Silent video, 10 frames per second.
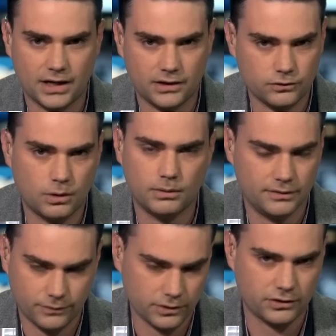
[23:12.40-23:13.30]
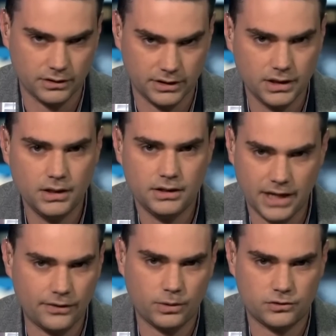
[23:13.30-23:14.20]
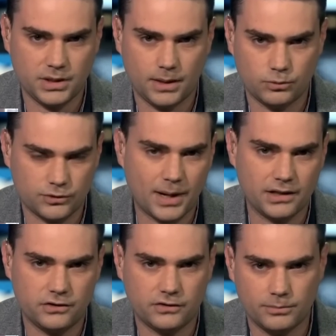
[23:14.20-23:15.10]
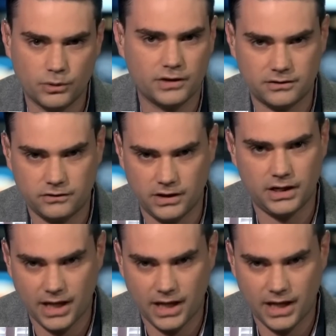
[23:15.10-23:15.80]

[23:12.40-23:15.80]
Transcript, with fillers: That is quote, unfortunately. Now the question becomes which policies I would most like to see